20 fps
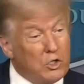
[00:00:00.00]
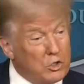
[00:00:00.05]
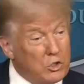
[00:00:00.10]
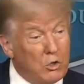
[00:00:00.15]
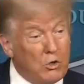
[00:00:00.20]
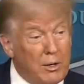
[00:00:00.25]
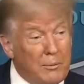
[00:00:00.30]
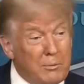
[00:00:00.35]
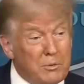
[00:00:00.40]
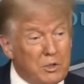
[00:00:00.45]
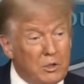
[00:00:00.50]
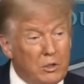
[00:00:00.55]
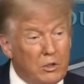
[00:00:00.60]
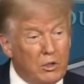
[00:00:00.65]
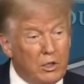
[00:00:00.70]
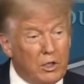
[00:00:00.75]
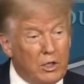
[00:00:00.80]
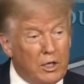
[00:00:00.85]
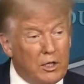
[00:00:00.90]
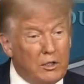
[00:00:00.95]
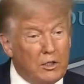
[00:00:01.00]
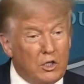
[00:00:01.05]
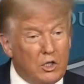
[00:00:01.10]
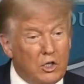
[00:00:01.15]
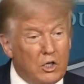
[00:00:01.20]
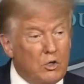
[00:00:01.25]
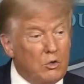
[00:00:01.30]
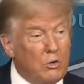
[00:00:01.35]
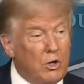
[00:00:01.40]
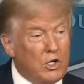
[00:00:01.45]
So, absolutely, I
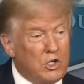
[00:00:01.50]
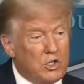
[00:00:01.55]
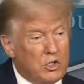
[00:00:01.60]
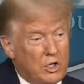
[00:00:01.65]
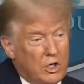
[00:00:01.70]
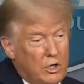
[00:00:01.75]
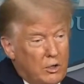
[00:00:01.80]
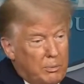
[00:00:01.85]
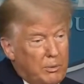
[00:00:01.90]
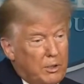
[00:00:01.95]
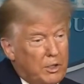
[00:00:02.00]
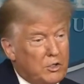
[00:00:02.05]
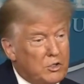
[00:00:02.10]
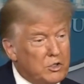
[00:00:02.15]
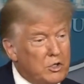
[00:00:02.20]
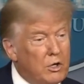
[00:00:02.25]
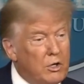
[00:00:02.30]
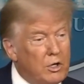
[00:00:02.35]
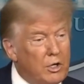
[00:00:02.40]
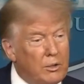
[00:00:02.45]
did congratulate her. Please, go ahead.